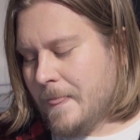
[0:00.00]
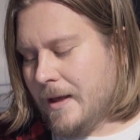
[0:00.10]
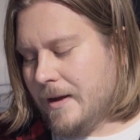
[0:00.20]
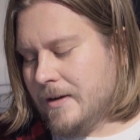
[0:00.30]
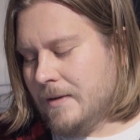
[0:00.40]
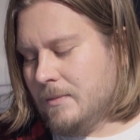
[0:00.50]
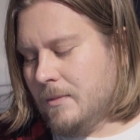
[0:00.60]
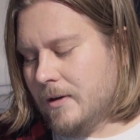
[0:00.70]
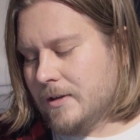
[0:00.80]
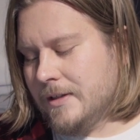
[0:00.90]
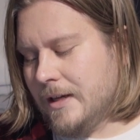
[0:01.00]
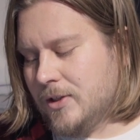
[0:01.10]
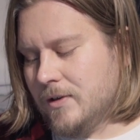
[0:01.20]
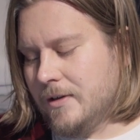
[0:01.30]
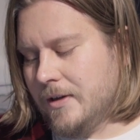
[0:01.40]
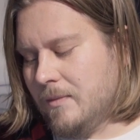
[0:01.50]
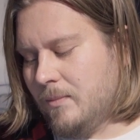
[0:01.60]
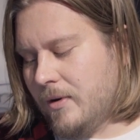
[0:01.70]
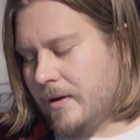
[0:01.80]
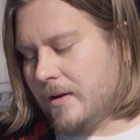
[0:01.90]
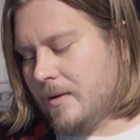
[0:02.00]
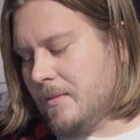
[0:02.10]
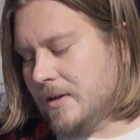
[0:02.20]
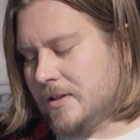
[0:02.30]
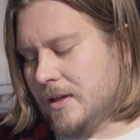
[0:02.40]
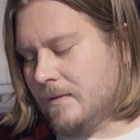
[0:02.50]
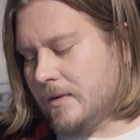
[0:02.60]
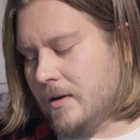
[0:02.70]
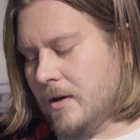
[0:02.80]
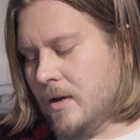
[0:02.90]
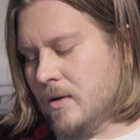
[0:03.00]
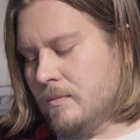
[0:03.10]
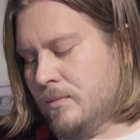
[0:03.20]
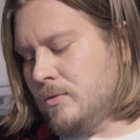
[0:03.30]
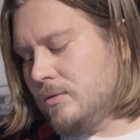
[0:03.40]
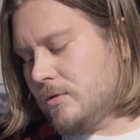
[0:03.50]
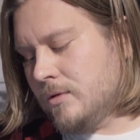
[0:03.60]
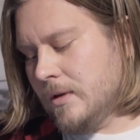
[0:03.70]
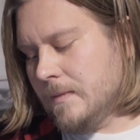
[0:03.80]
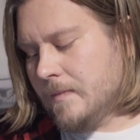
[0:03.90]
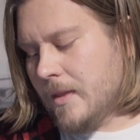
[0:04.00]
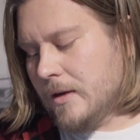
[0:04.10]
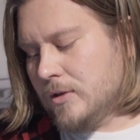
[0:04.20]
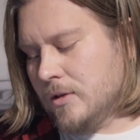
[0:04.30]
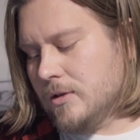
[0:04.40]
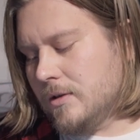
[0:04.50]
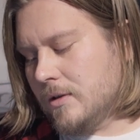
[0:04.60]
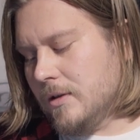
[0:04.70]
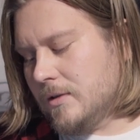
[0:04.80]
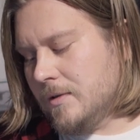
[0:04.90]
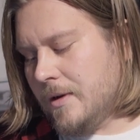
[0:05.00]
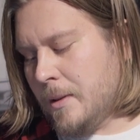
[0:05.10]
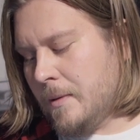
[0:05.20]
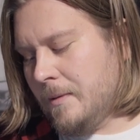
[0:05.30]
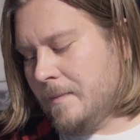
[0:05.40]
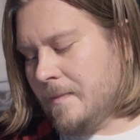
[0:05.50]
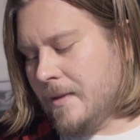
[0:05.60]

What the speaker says: And David Marks and Al Jardine, Brian and myself and Bruce Johnston got together.